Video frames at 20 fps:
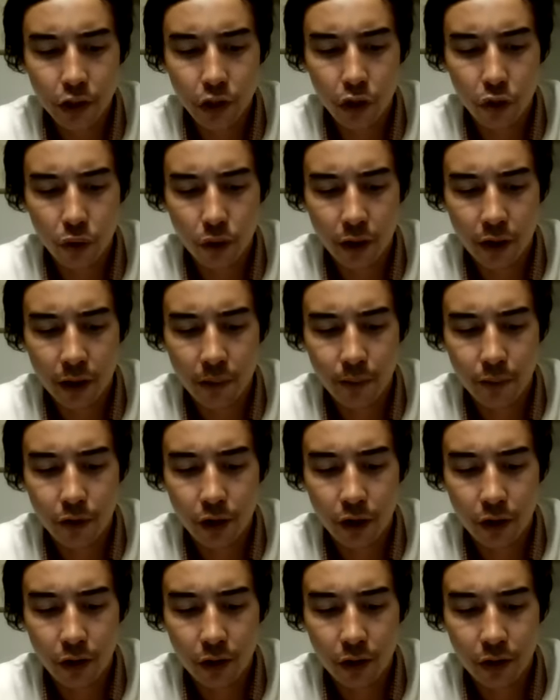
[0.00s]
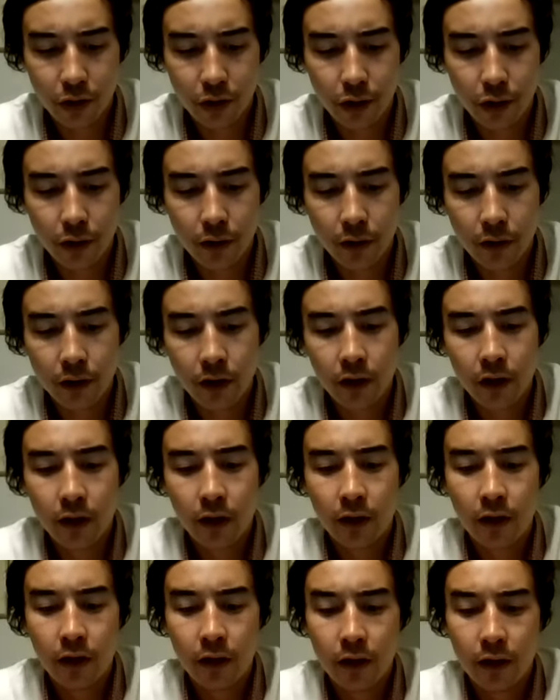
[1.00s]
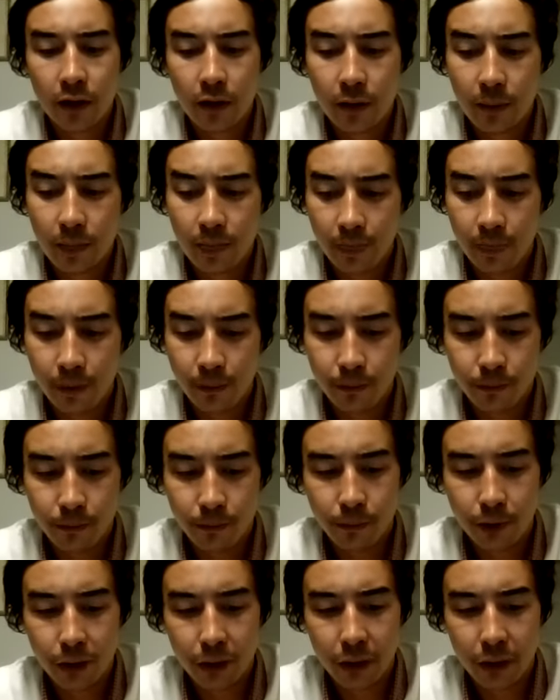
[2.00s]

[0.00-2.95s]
Still a work in progress though. Mm,